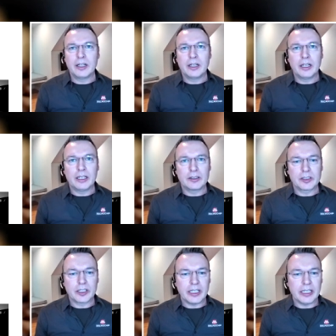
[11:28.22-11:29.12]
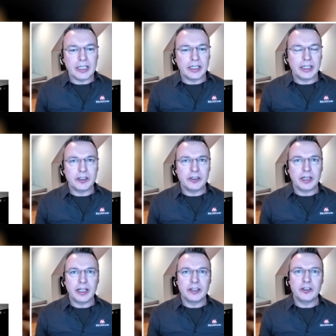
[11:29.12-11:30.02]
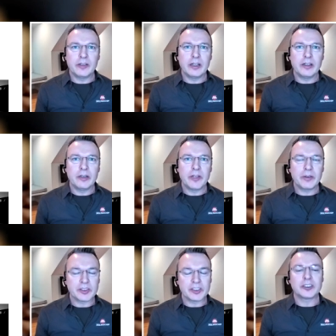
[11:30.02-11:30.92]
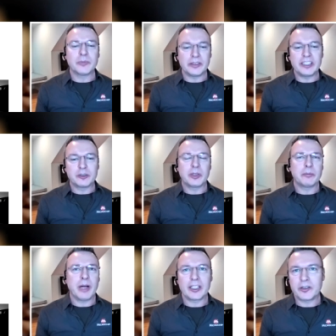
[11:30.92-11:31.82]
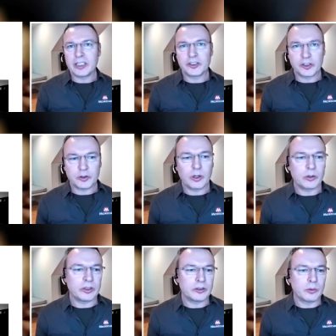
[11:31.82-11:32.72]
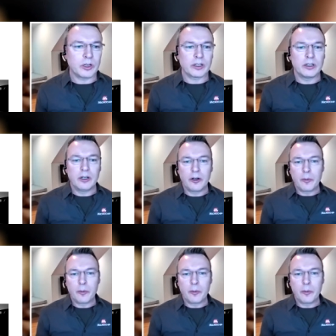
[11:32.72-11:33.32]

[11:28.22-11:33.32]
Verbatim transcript: is key and you and you if you have a system that needs a big battery that's just not going to work right